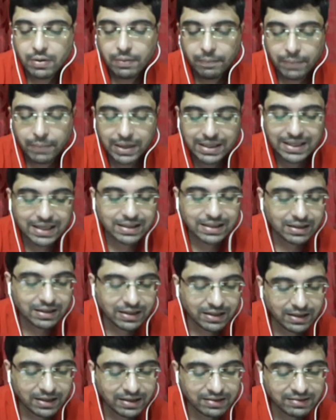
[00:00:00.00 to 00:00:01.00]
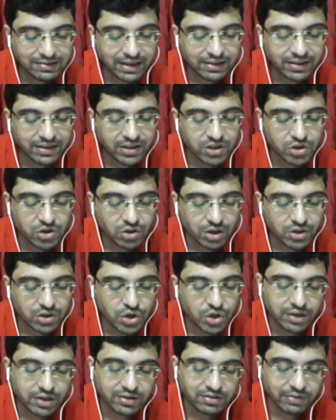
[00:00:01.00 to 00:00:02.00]
But then the thing is that the
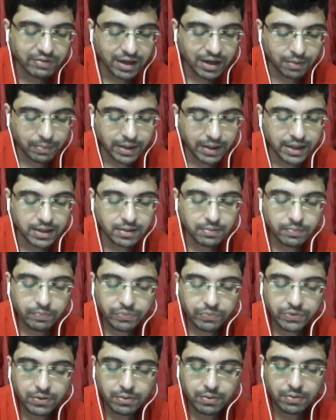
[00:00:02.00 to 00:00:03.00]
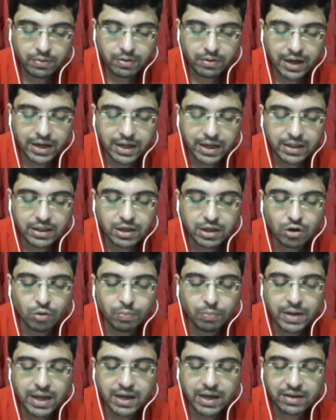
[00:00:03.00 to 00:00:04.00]
structure is very bad, right? In the
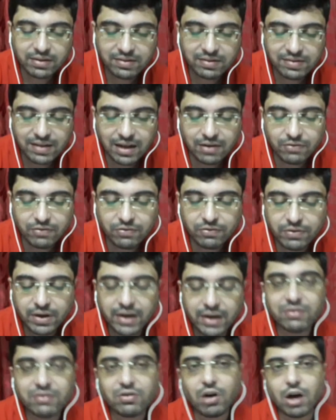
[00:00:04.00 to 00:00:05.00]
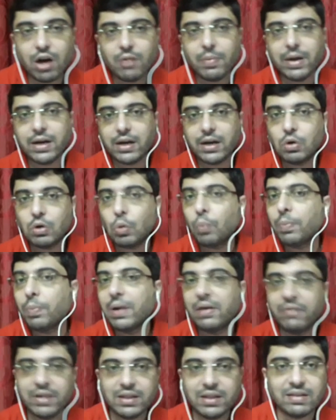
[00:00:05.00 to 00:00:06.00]
opening itself, it's not better to
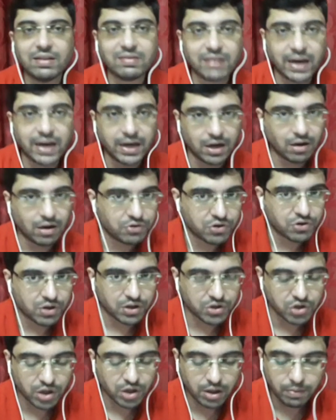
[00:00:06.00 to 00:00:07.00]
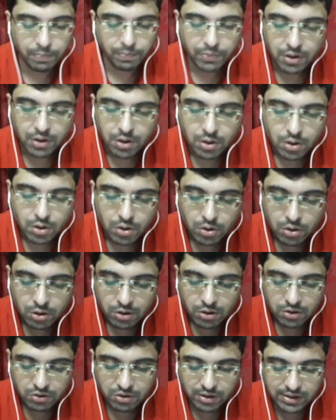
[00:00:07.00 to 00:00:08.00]
play with this kind of structure.
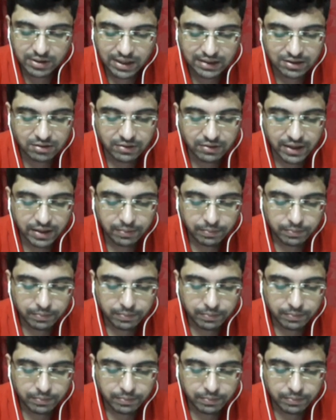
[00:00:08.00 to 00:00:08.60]
So that's why